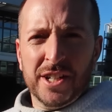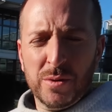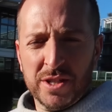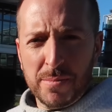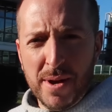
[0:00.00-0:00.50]

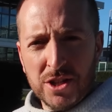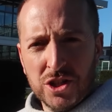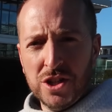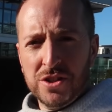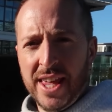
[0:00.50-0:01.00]
Now, as I
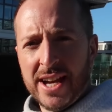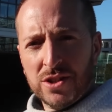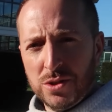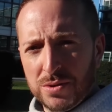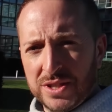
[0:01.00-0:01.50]
mentioned, the
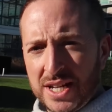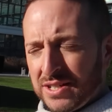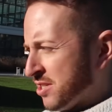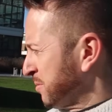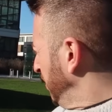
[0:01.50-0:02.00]
actual
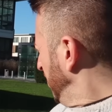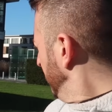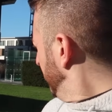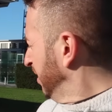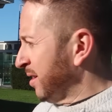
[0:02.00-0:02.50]
centre spot
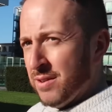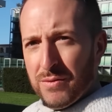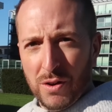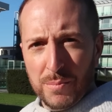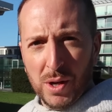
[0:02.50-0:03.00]

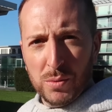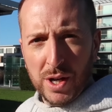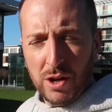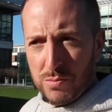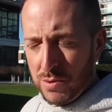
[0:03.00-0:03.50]
from the old
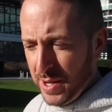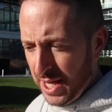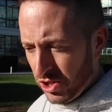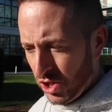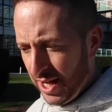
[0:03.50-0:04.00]
Highbury
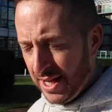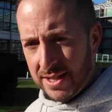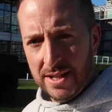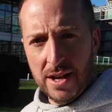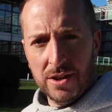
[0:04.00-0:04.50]
pitch is
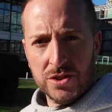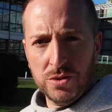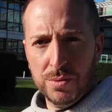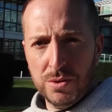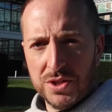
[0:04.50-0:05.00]
in the
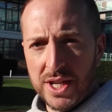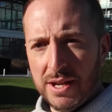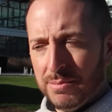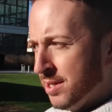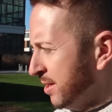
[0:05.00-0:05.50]
Arsenal
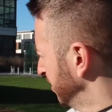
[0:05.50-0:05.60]
Museum.